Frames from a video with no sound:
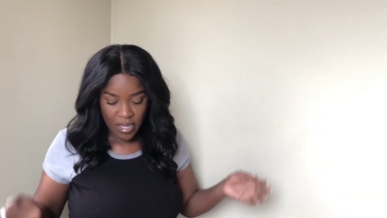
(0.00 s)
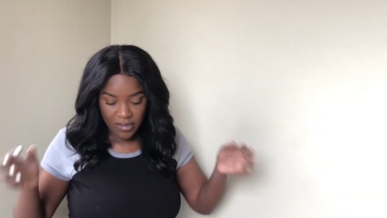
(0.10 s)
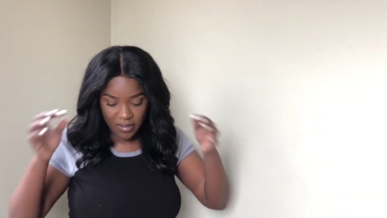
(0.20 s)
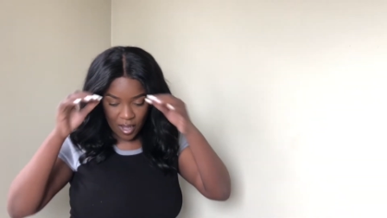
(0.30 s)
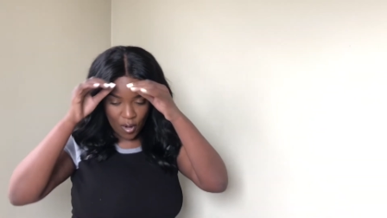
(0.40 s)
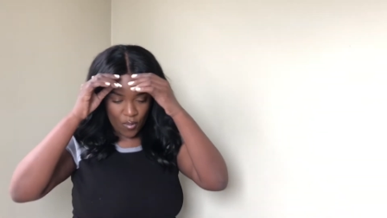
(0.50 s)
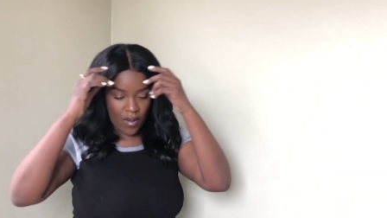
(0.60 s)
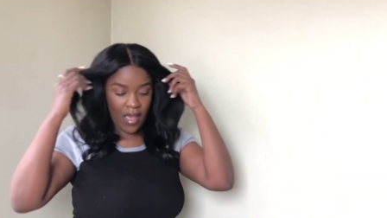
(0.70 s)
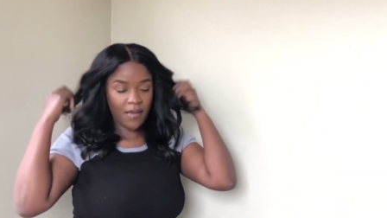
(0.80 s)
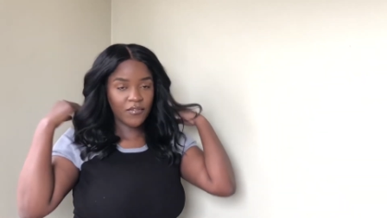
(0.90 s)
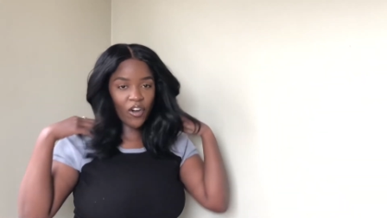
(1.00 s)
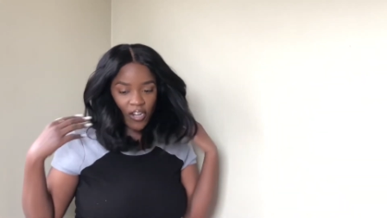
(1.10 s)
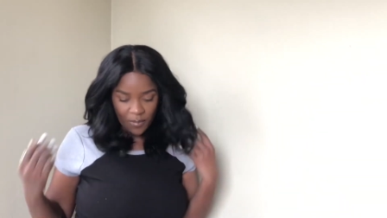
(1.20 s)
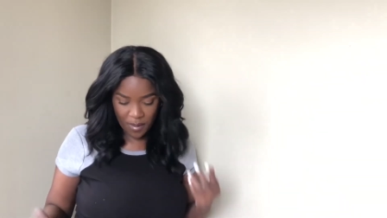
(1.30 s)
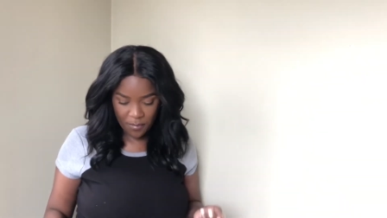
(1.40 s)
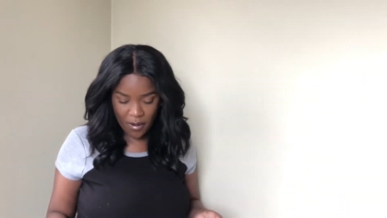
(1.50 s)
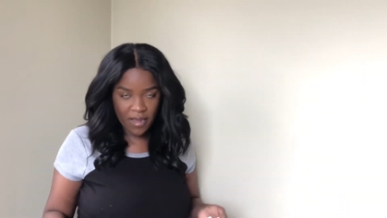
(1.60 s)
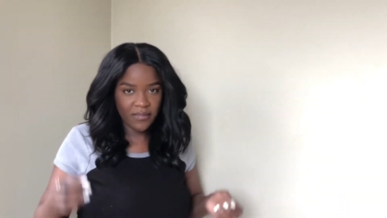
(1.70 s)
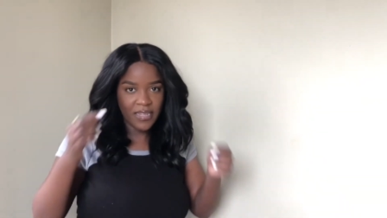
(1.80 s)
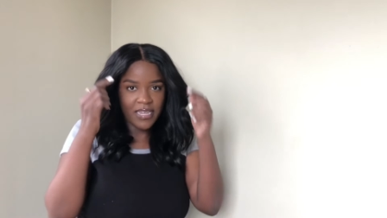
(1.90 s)
So I have darkened my
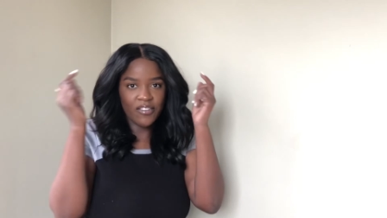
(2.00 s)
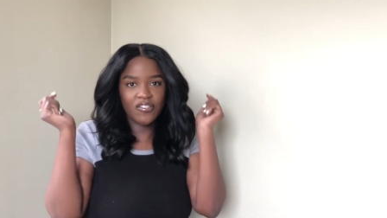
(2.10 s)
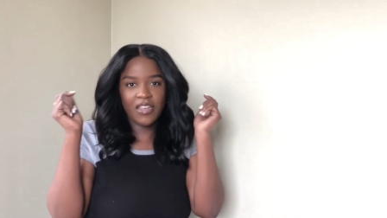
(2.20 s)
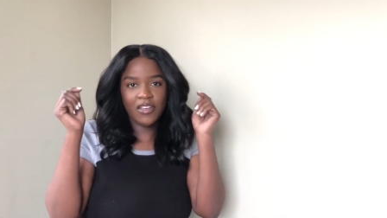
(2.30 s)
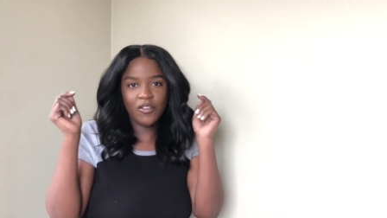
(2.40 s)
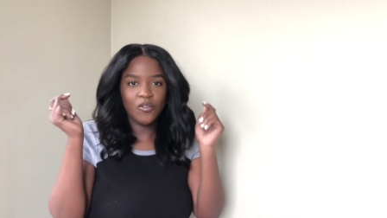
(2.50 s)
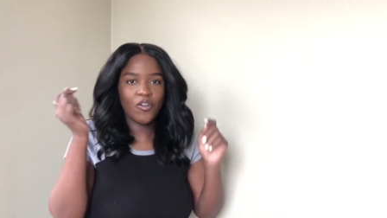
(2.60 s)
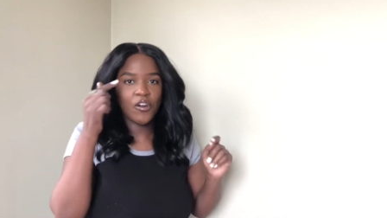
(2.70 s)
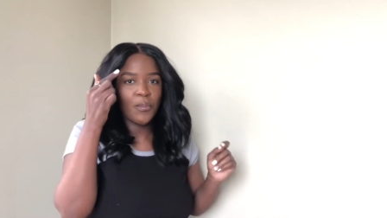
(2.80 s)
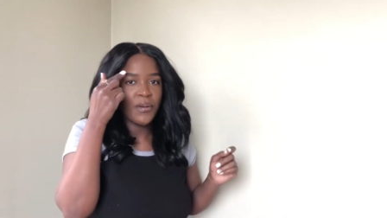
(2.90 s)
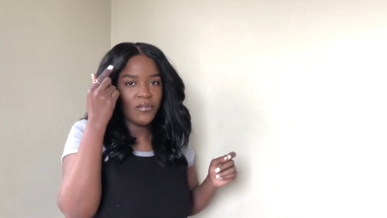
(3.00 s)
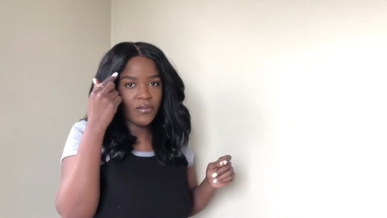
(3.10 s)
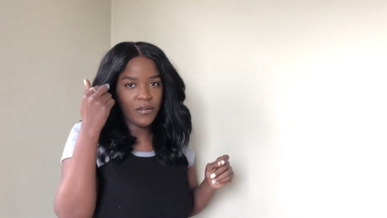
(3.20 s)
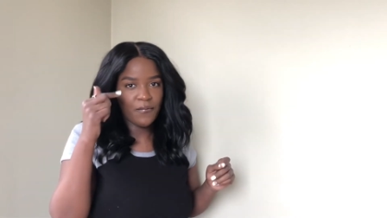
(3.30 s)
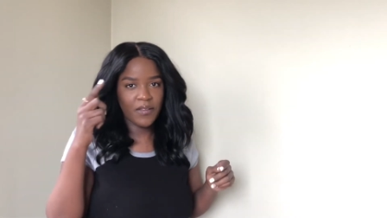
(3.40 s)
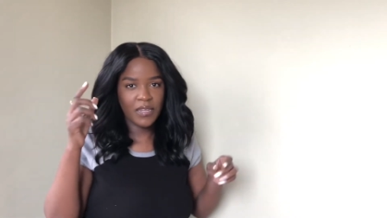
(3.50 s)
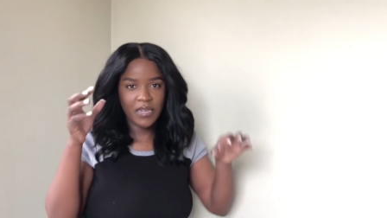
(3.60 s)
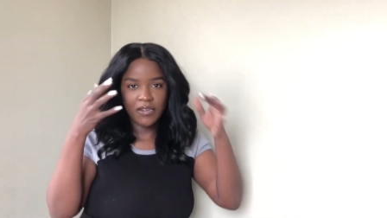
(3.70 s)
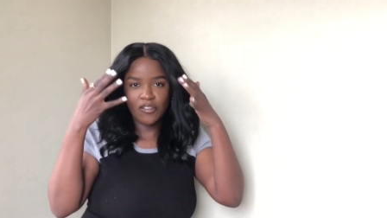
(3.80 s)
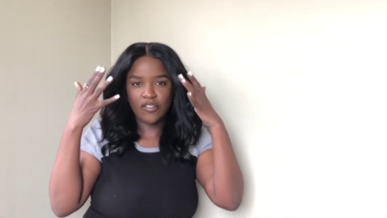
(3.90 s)
brows again. Just take a little darker pencil and fill it
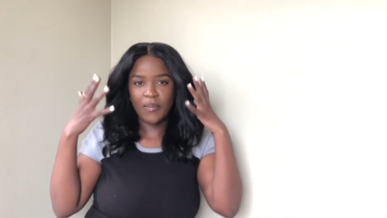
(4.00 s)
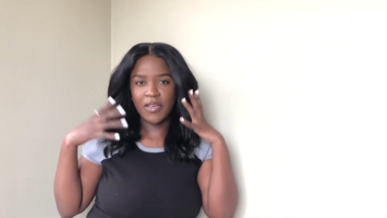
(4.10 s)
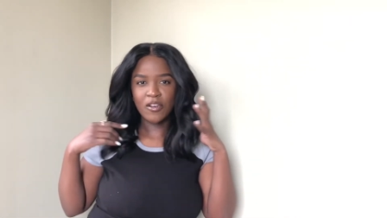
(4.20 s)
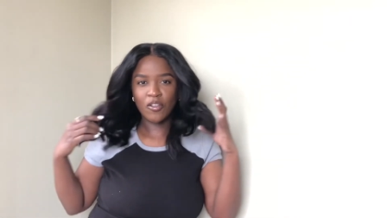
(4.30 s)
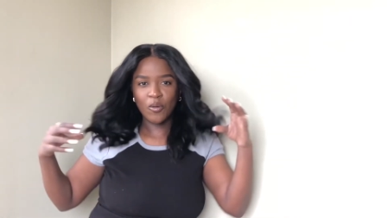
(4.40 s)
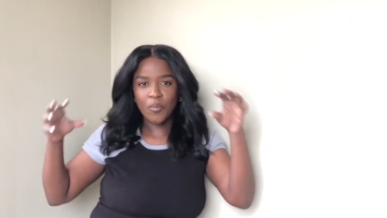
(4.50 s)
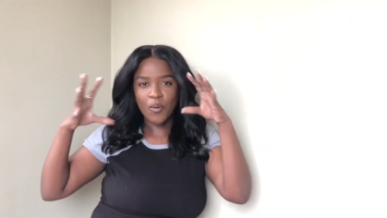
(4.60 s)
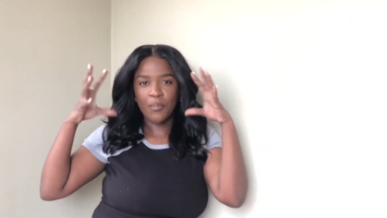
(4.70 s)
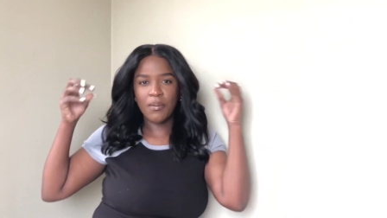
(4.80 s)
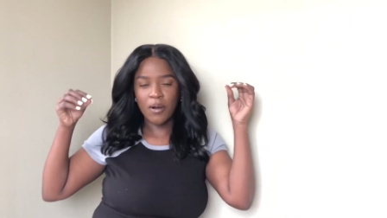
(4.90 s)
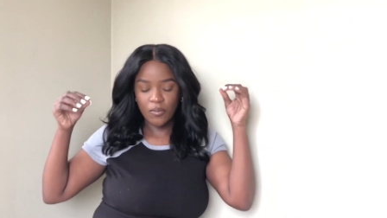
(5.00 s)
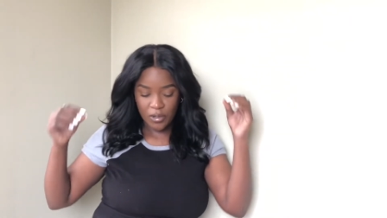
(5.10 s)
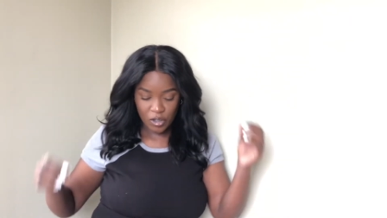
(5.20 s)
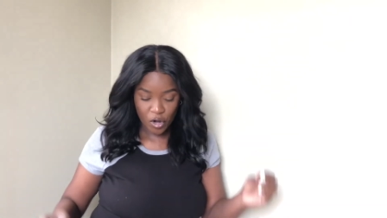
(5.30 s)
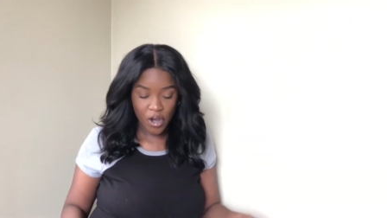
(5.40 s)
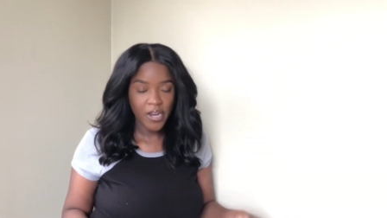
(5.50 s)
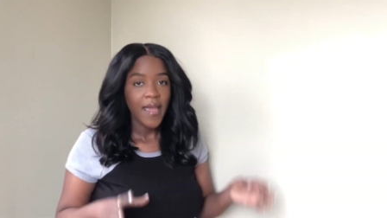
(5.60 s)
in and just make it a little more bold and dark.